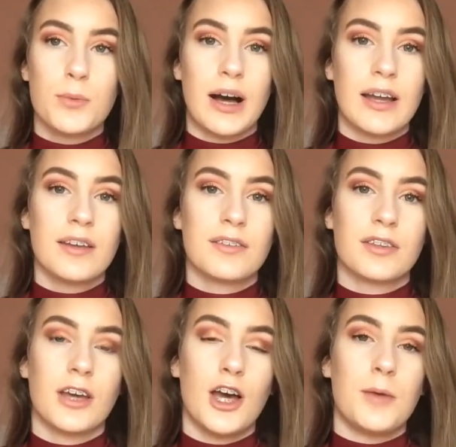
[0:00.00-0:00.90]

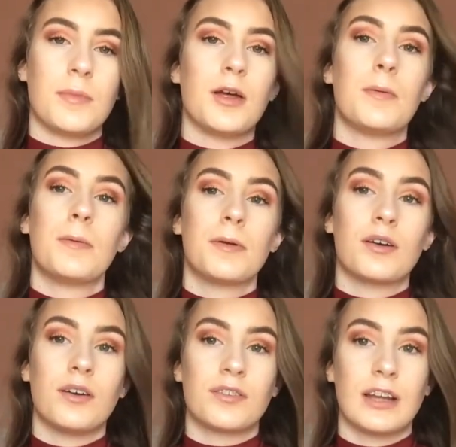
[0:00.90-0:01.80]
ice um
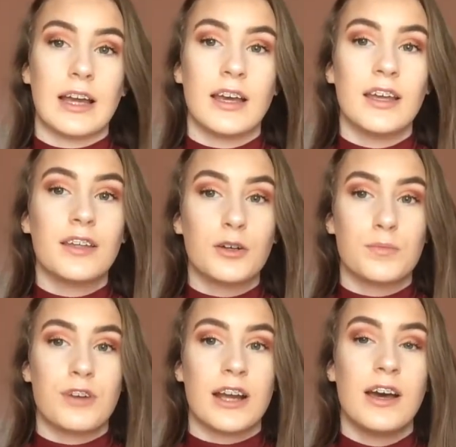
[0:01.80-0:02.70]
because like you could
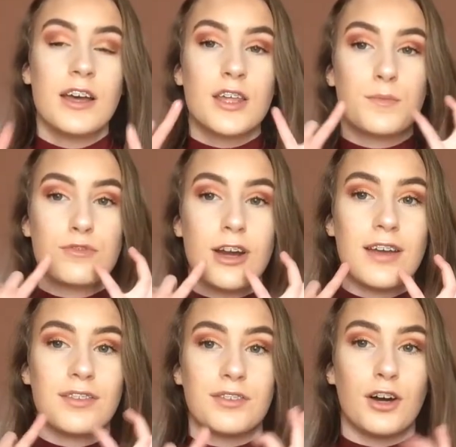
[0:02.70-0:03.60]
break your
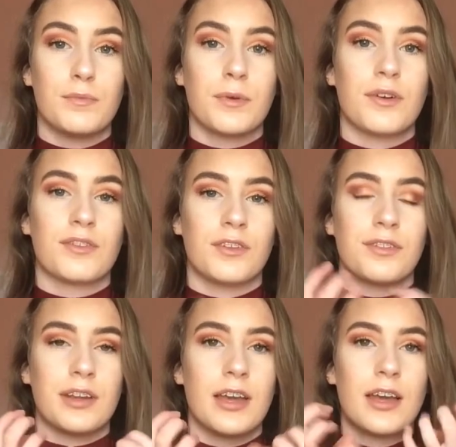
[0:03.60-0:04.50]
braces off because
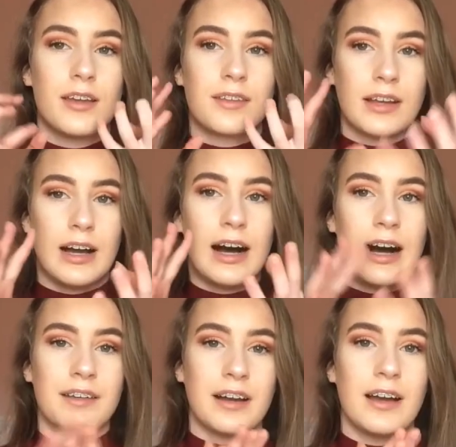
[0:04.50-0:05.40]
honestly it's like
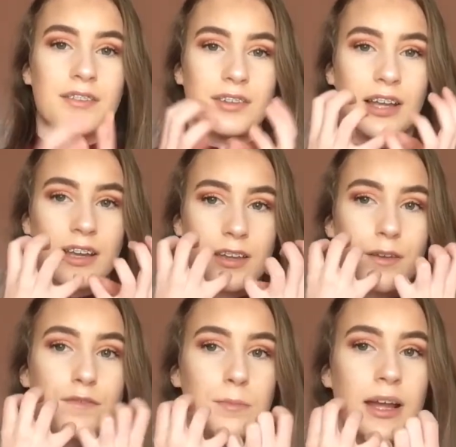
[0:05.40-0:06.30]
hard ice and like
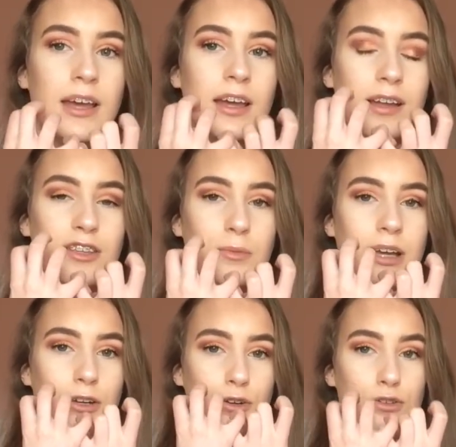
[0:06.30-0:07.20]
if you bite into
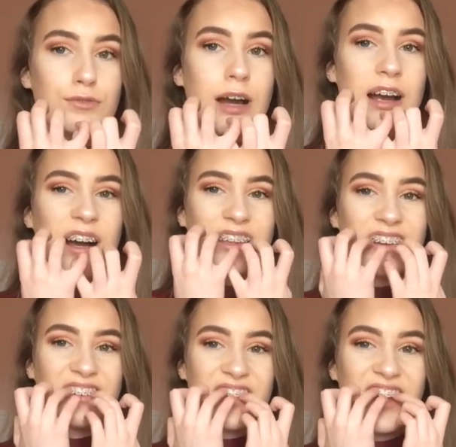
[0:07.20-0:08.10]
it it could crack and it could